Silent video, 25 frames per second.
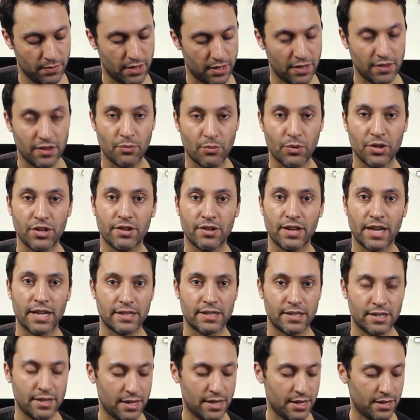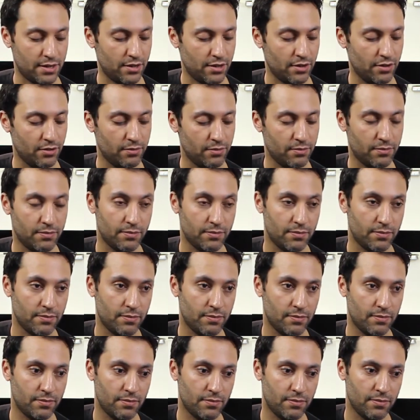And then when you get to that note,
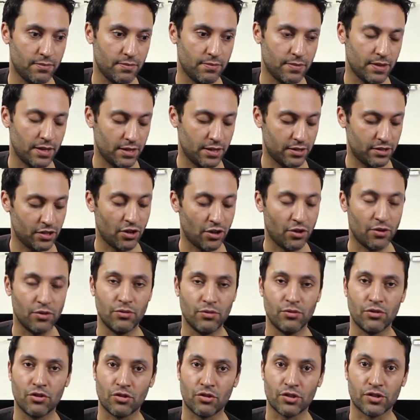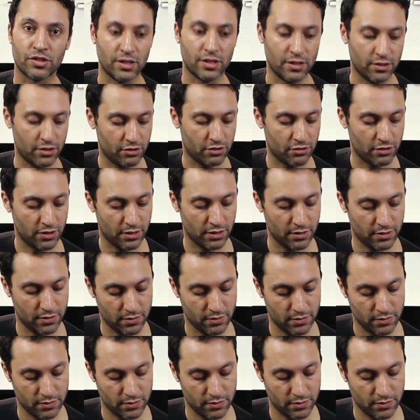a tone crossing a string.